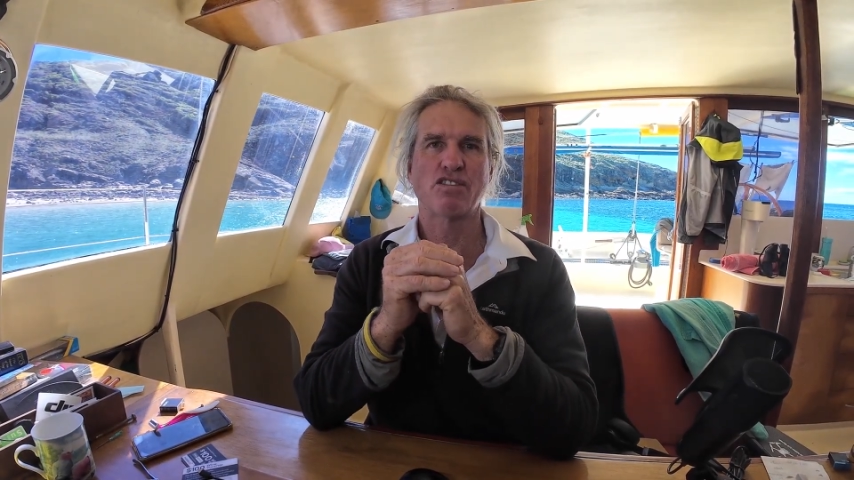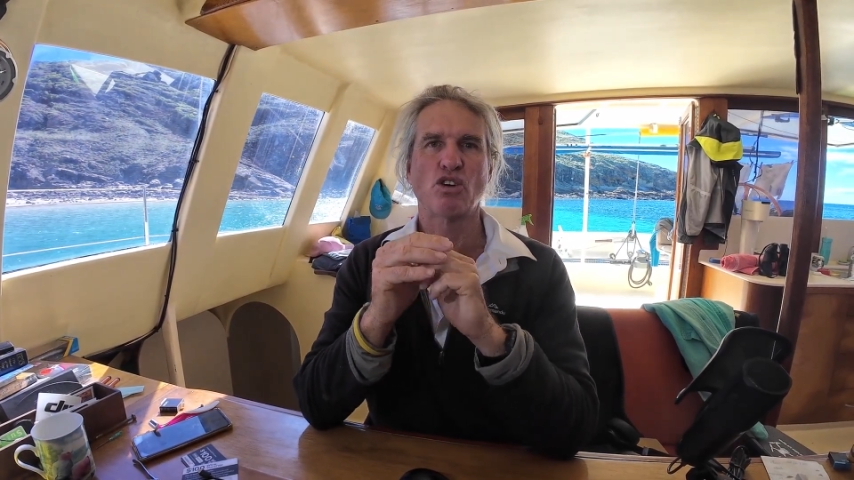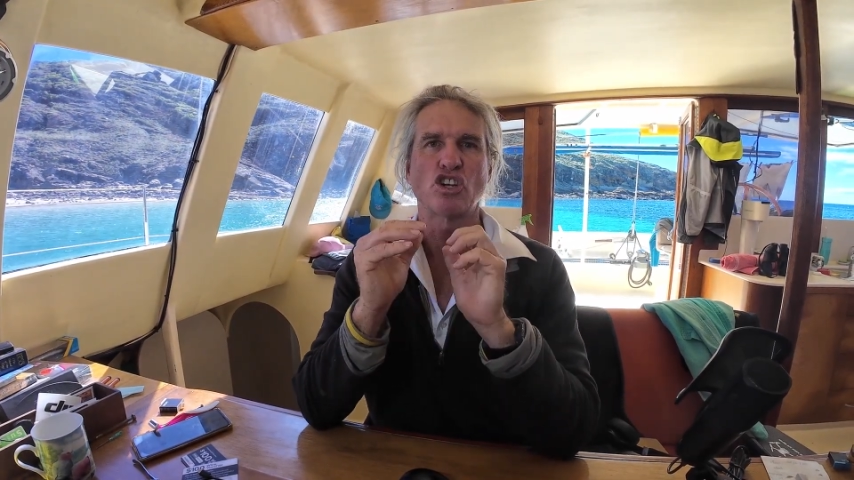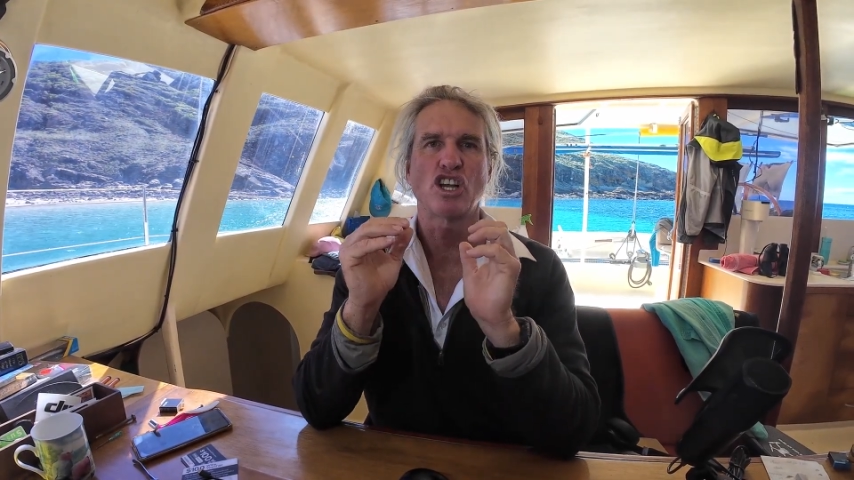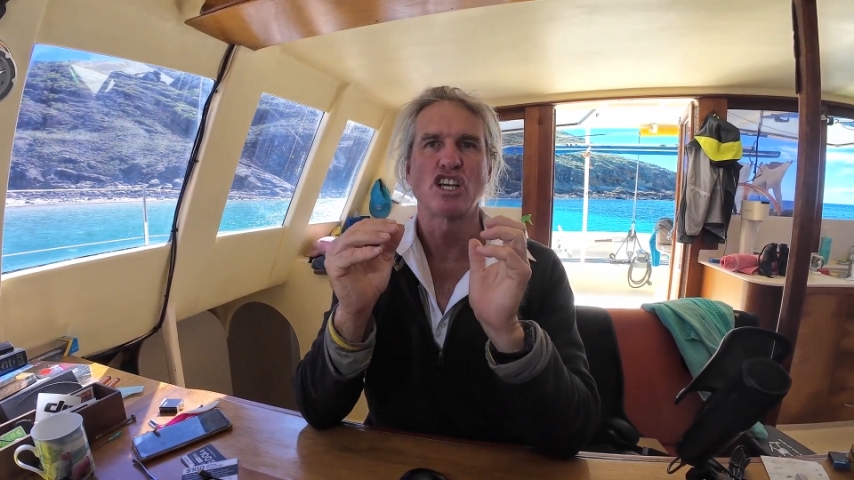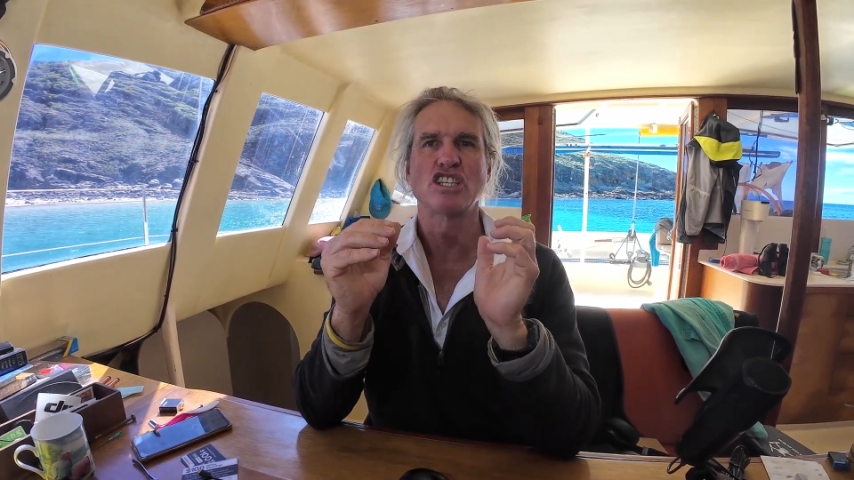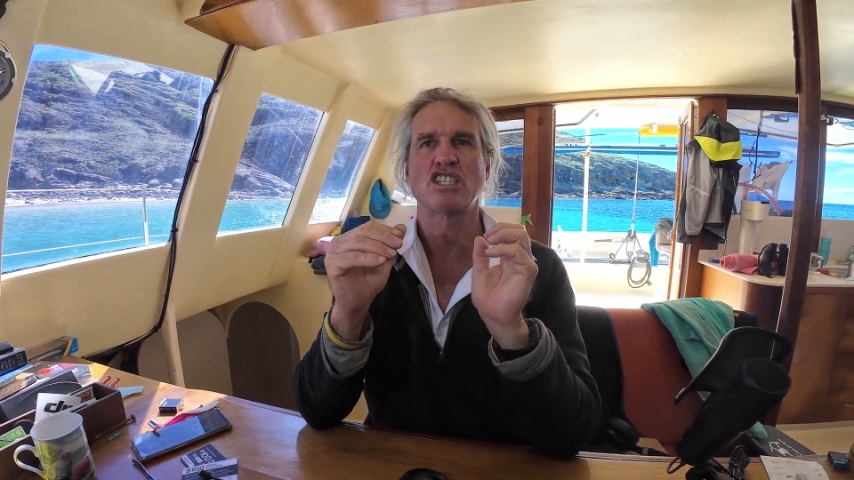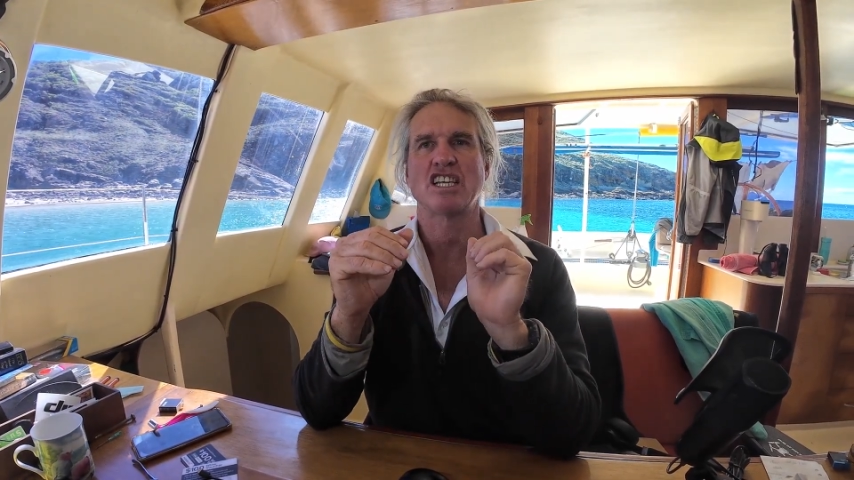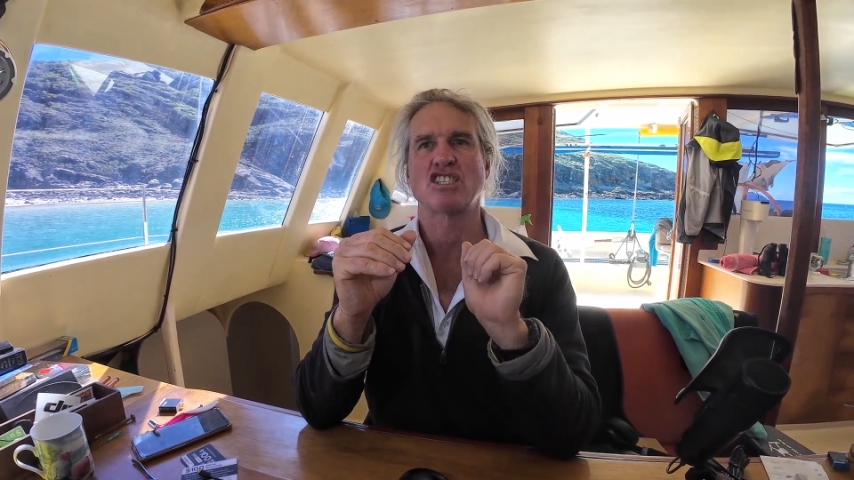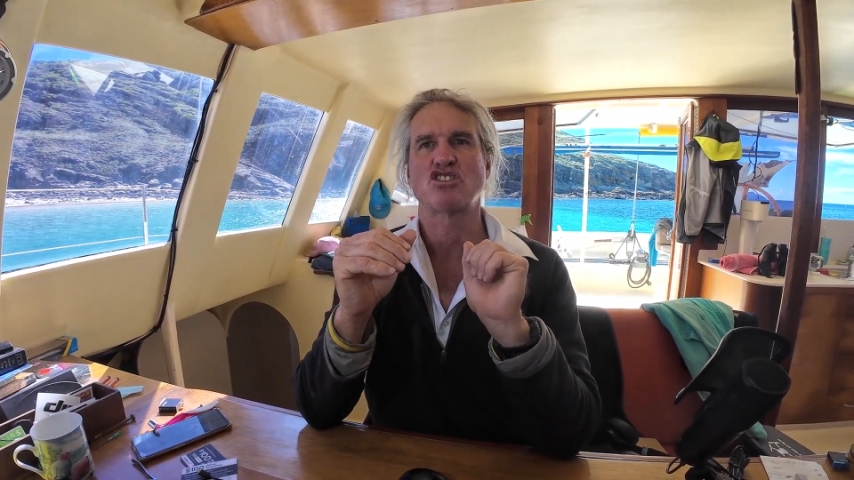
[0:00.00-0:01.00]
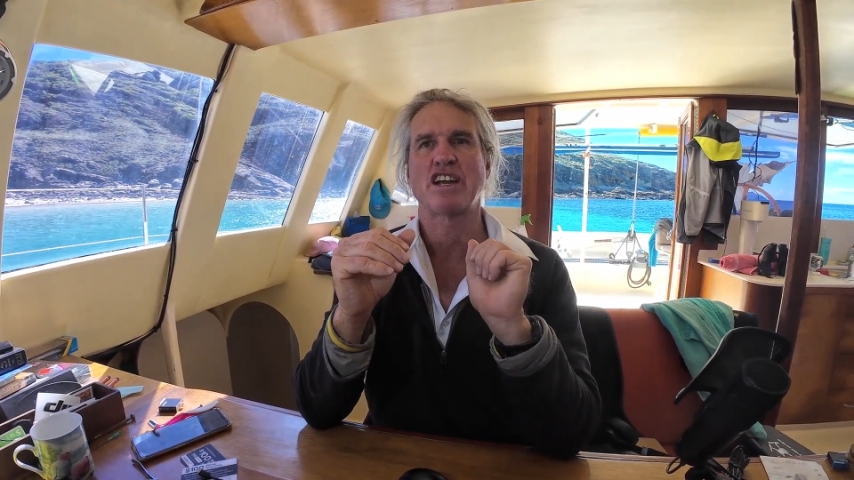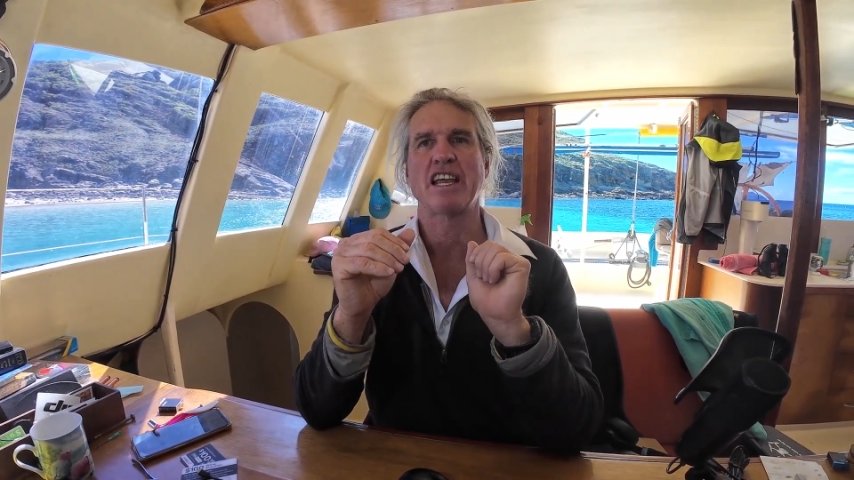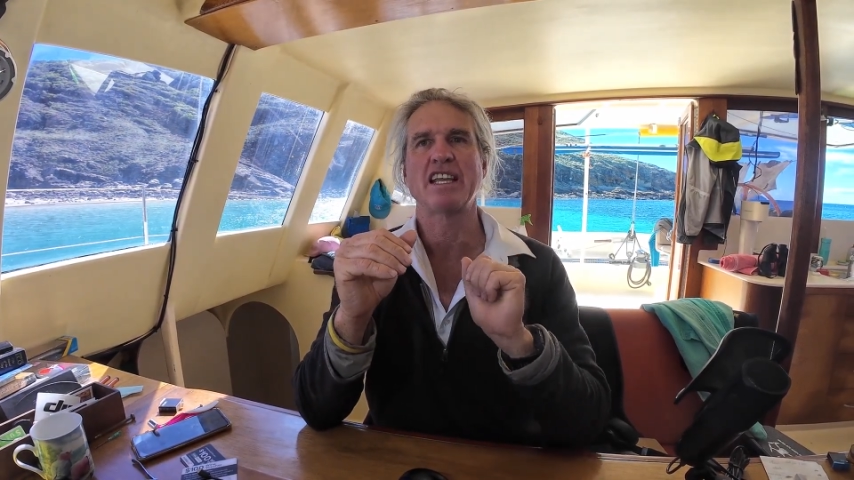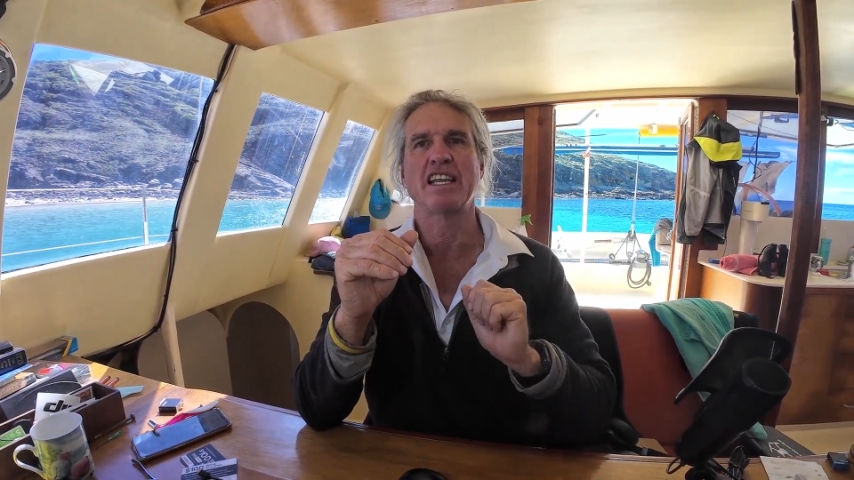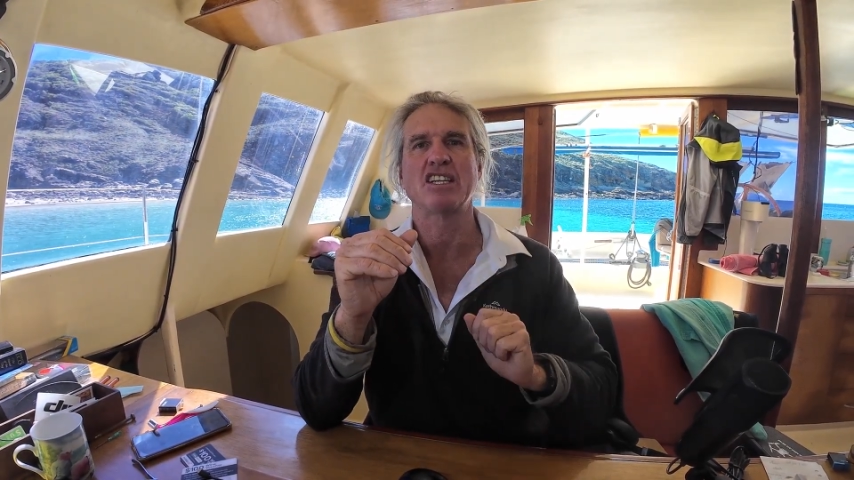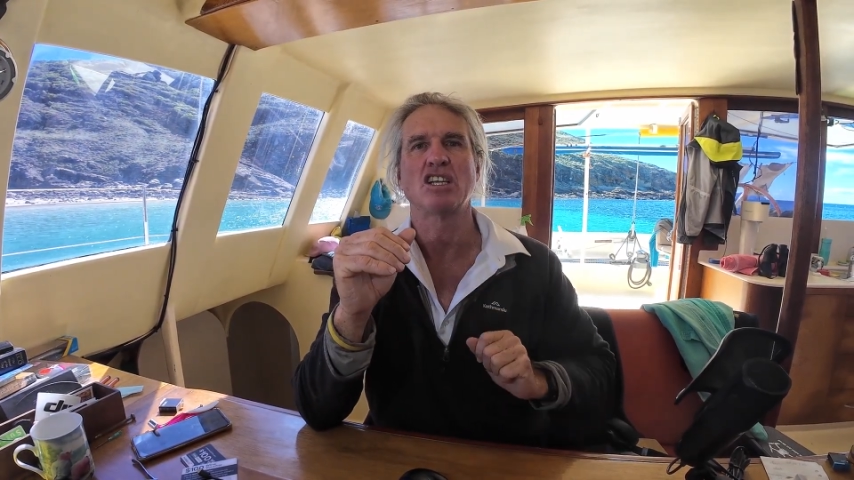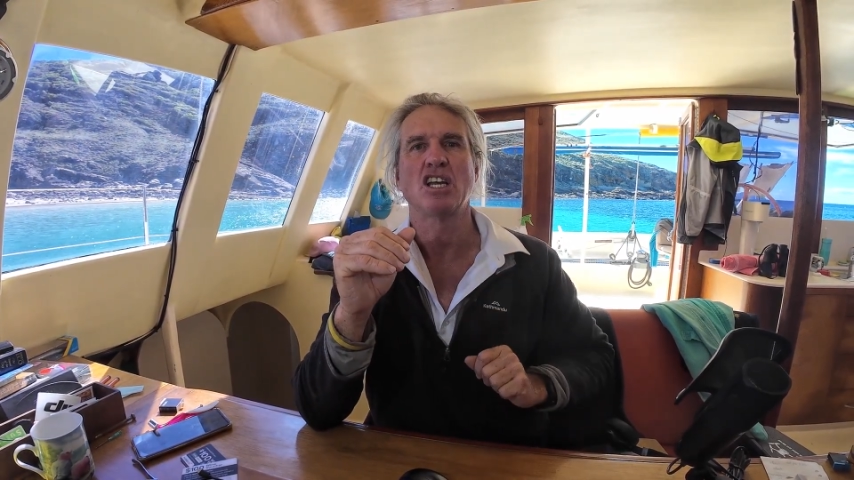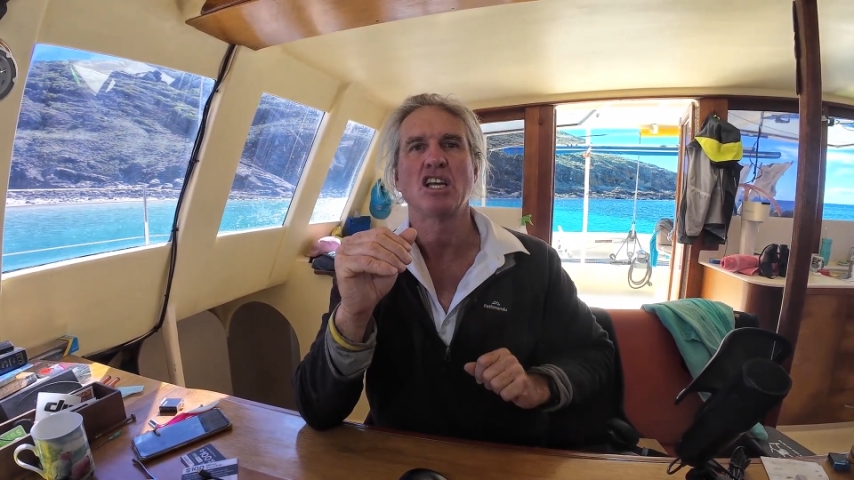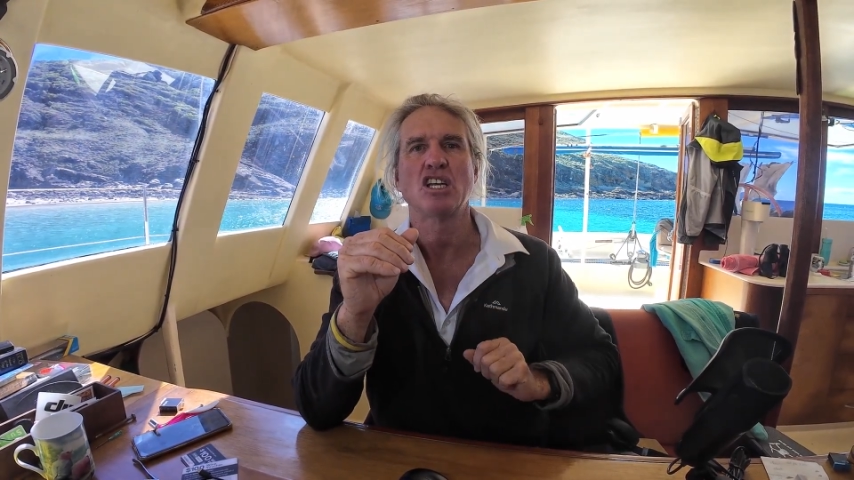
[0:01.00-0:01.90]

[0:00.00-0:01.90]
$4 Australian